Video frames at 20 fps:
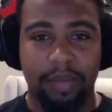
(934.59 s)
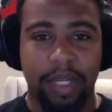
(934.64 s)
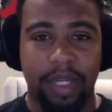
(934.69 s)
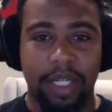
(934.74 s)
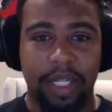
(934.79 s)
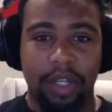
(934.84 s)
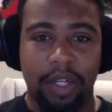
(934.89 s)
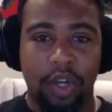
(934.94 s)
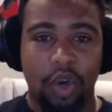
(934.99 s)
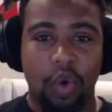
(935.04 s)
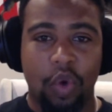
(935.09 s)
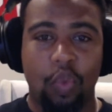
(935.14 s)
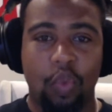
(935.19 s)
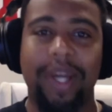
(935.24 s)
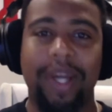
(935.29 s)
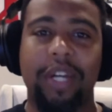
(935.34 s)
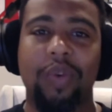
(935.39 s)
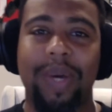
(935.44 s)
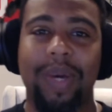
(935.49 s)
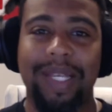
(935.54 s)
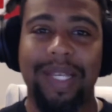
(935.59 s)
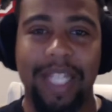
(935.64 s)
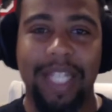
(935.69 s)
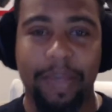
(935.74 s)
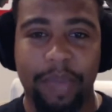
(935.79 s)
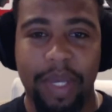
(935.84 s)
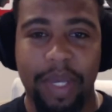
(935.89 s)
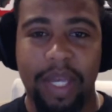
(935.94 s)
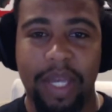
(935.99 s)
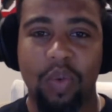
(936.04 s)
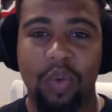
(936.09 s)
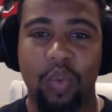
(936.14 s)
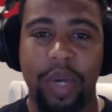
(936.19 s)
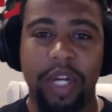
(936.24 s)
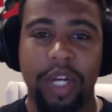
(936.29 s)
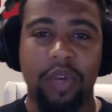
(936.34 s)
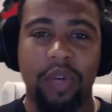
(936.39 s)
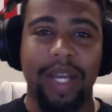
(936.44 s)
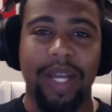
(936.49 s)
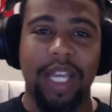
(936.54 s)
Like, when do I step in? When
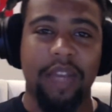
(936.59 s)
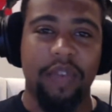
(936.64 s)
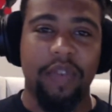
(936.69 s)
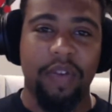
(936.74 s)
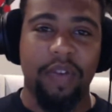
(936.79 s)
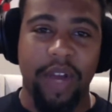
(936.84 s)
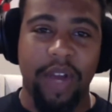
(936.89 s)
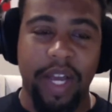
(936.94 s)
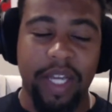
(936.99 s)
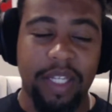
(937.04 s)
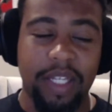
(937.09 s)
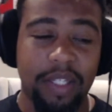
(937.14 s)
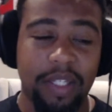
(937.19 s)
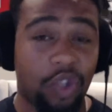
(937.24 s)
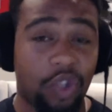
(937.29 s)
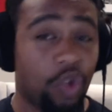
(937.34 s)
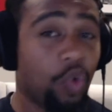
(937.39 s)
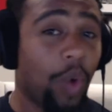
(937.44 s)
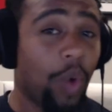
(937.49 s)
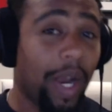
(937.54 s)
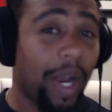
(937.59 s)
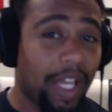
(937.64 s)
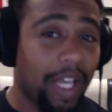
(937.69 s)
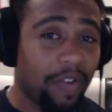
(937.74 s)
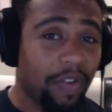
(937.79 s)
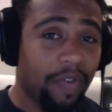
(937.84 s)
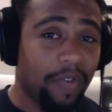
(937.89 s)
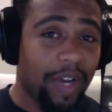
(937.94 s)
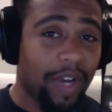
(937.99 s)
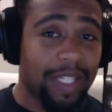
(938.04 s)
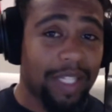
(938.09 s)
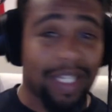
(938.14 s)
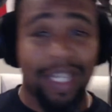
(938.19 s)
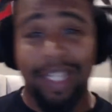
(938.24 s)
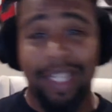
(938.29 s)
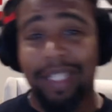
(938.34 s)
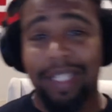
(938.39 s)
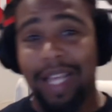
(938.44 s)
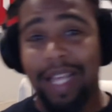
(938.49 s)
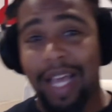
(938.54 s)
do I give advice? Do I give advice?
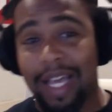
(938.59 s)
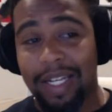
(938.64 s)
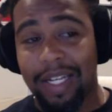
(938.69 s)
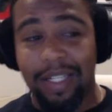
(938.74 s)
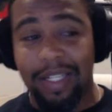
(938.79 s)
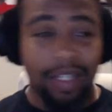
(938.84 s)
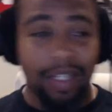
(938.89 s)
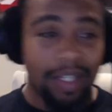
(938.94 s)
Is that...